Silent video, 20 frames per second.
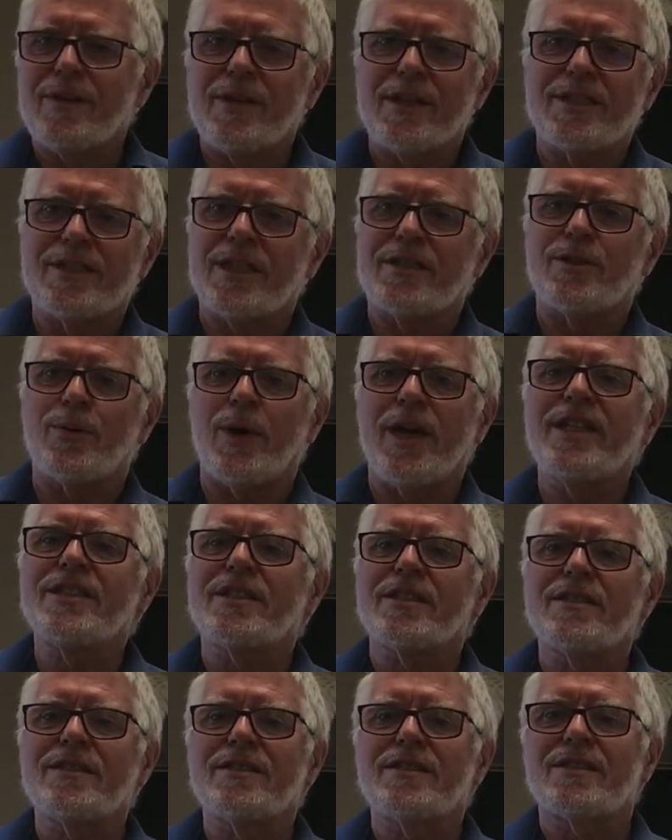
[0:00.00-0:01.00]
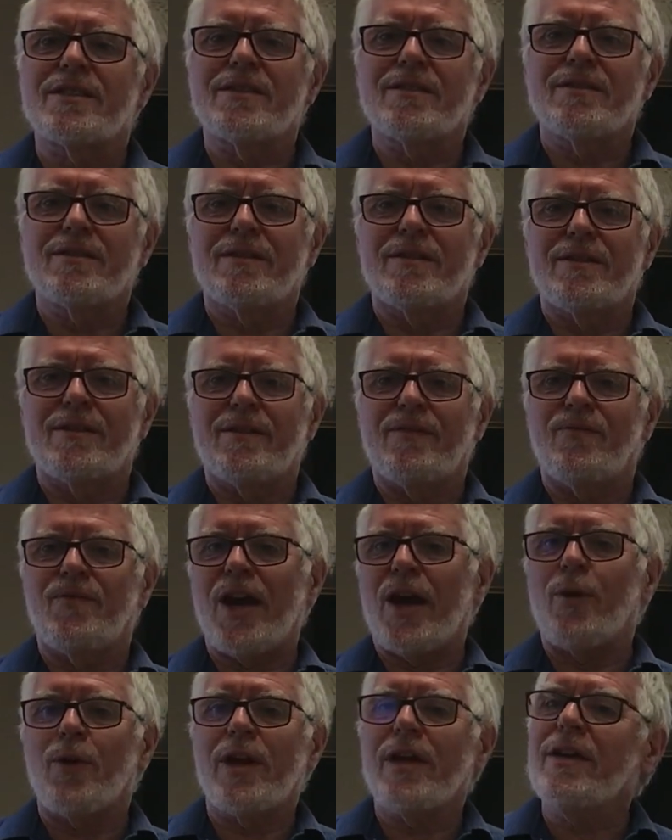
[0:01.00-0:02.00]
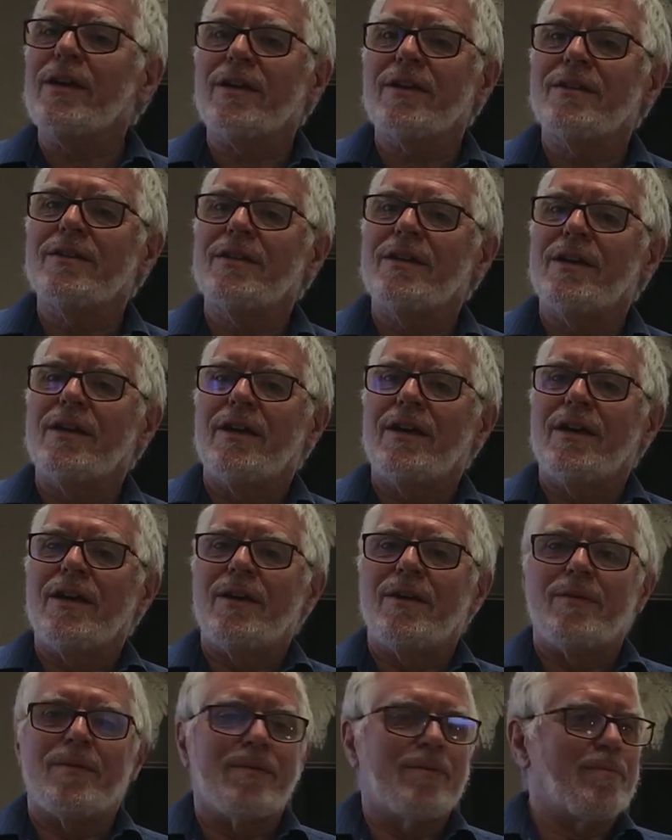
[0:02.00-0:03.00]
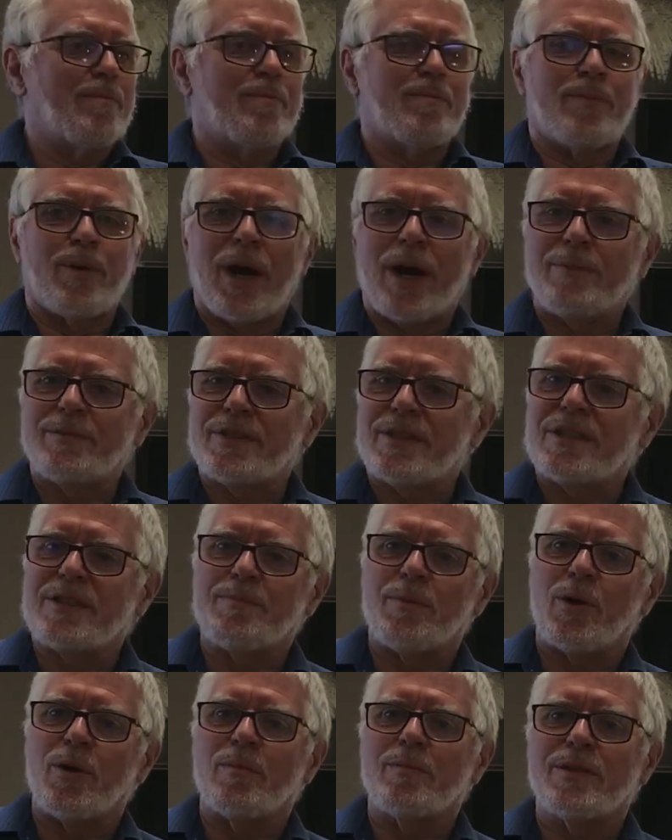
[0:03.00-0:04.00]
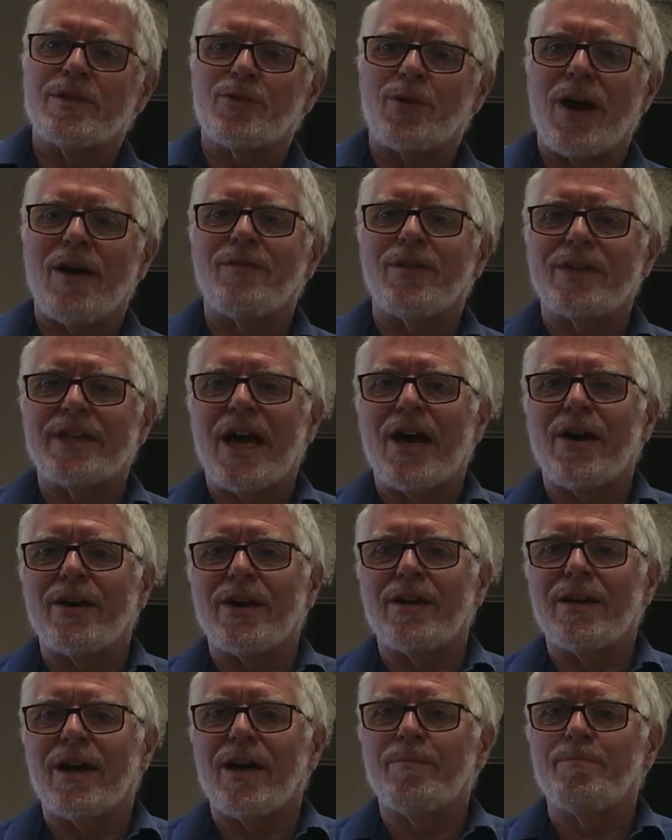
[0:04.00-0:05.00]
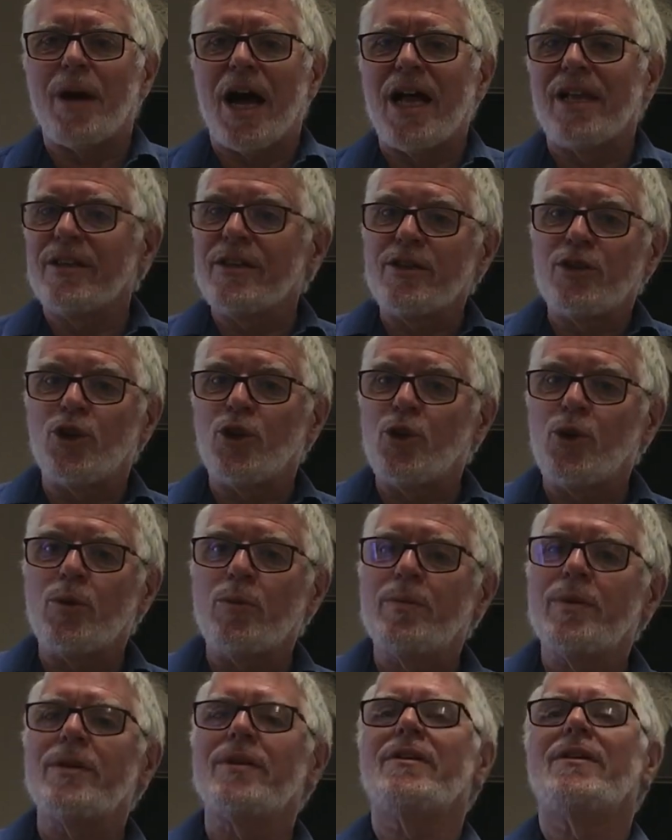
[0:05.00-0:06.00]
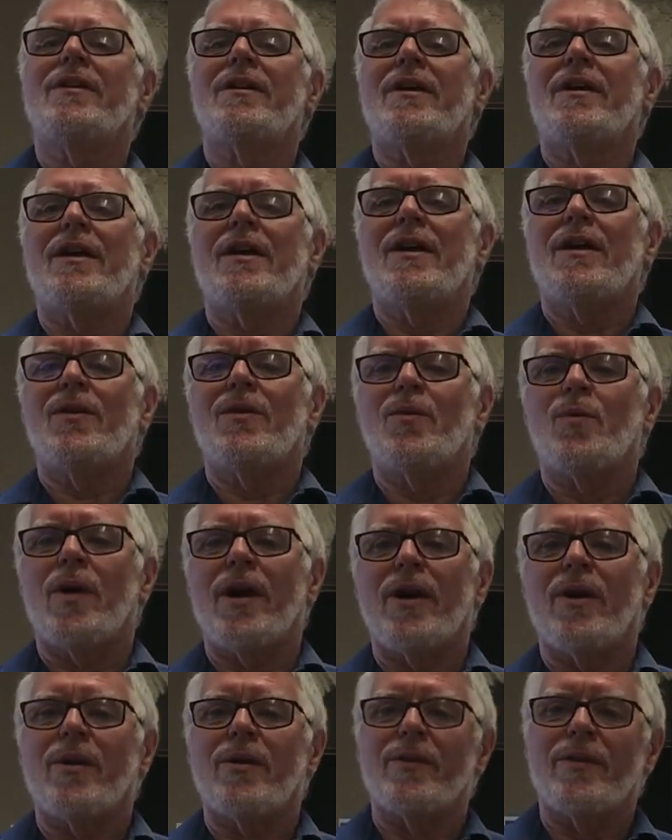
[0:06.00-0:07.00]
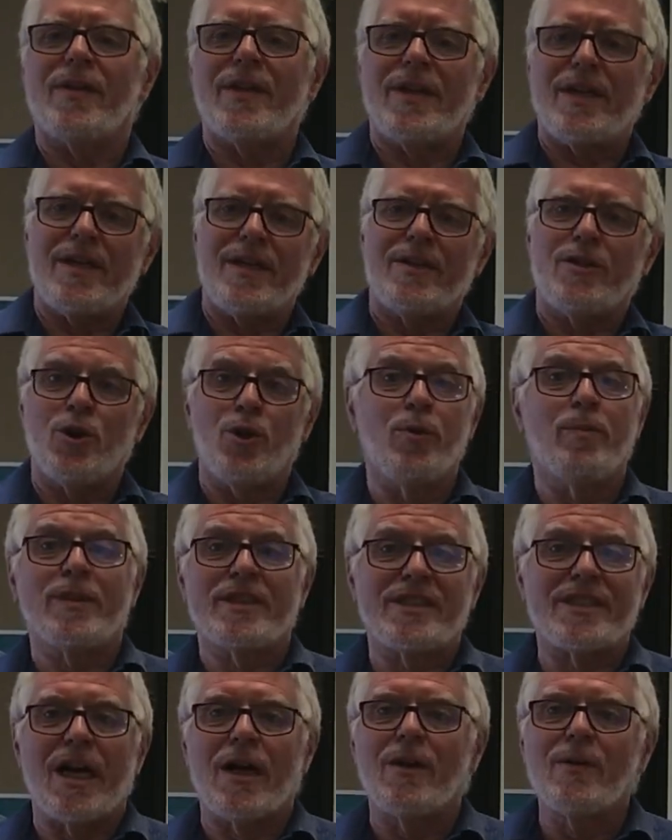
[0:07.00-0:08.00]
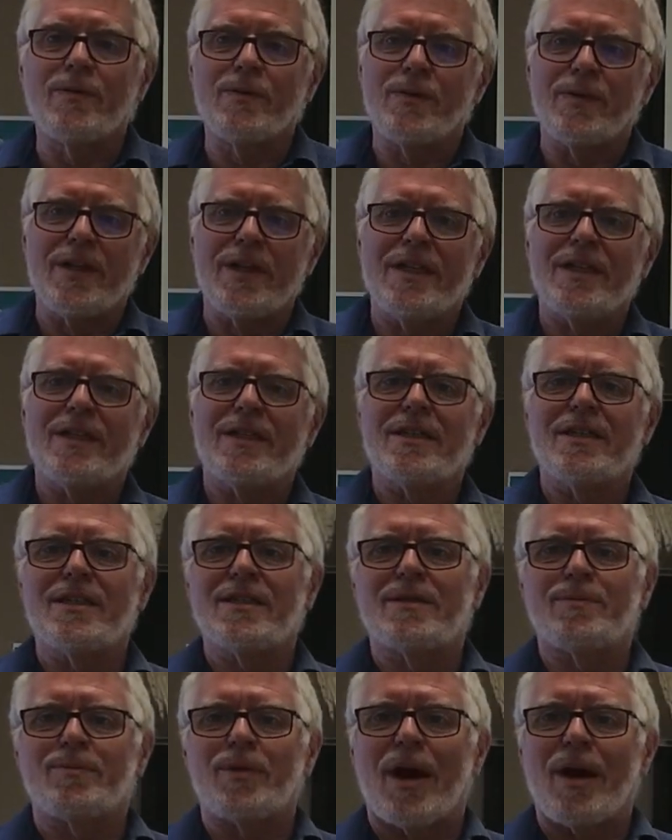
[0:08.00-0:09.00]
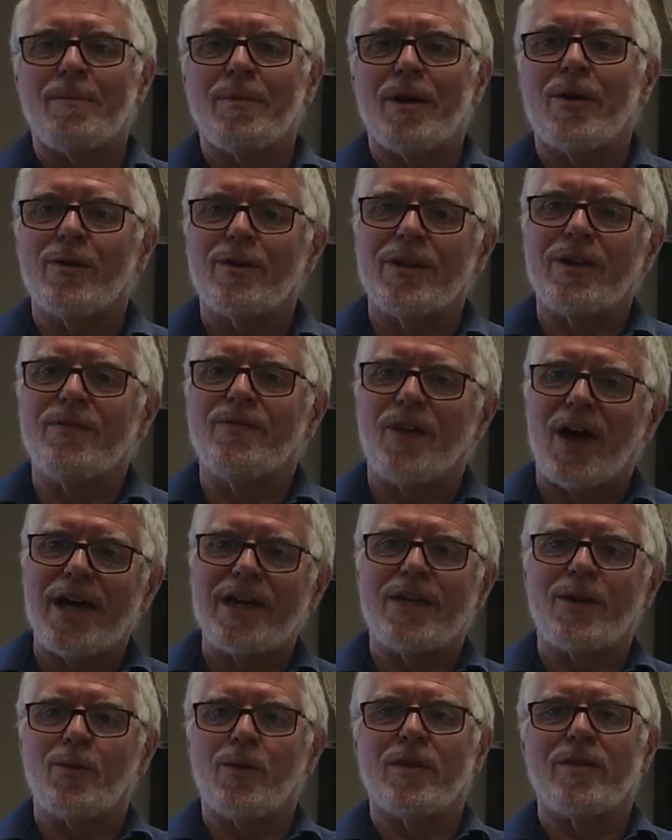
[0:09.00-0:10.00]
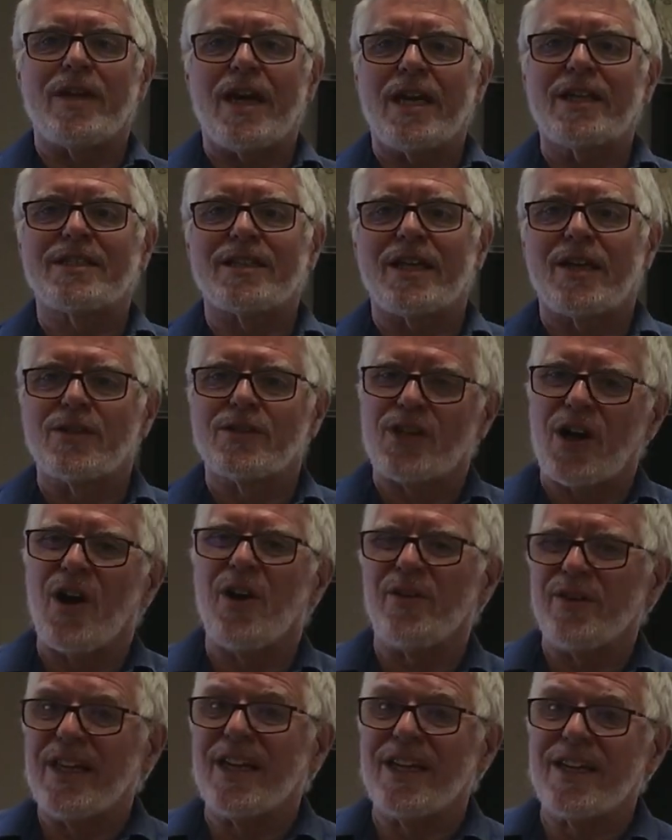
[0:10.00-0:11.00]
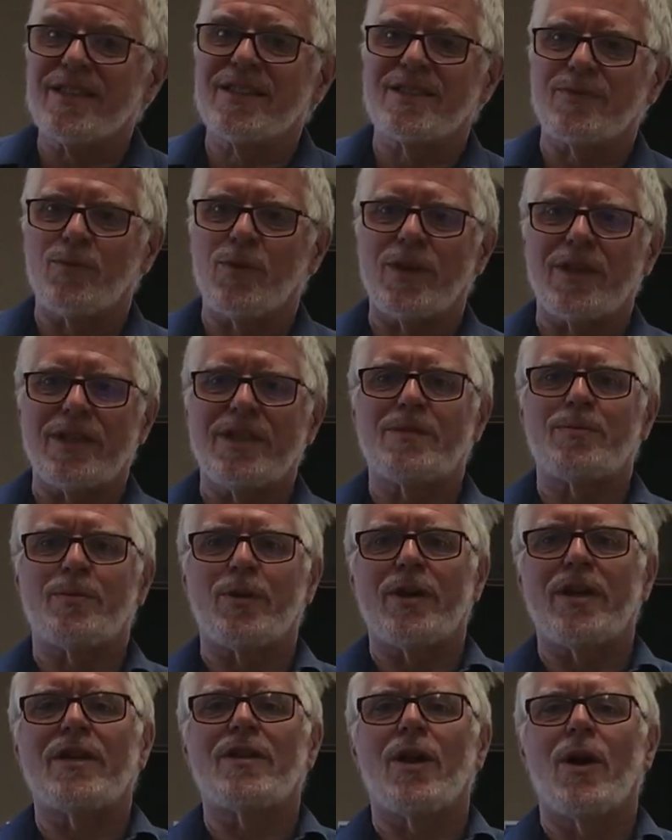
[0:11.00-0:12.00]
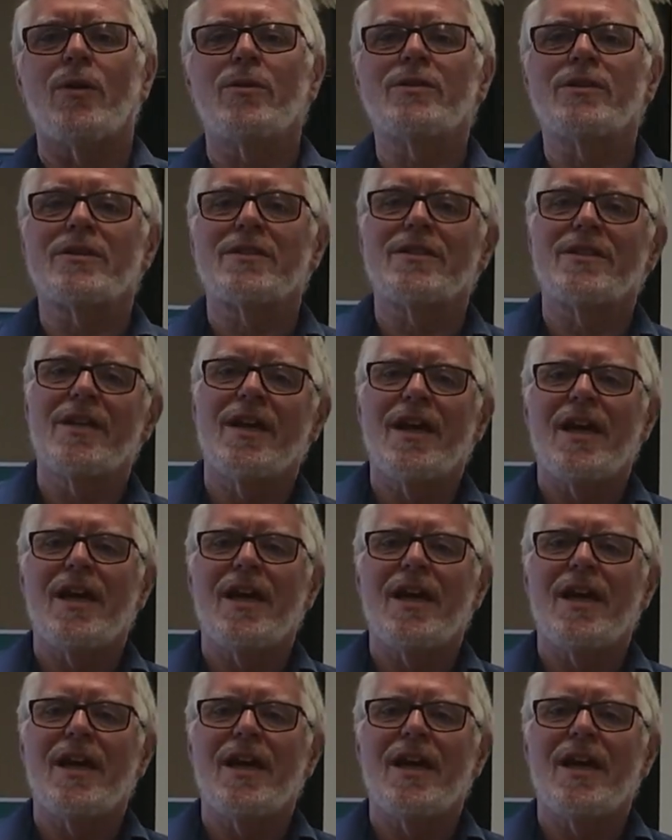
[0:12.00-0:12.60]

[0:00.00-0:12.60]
The situations vary. Perhaps the sperm has traveled down a pollen tube where the tube itself is primarily finding where the egg cells are, and then it's released pretty close.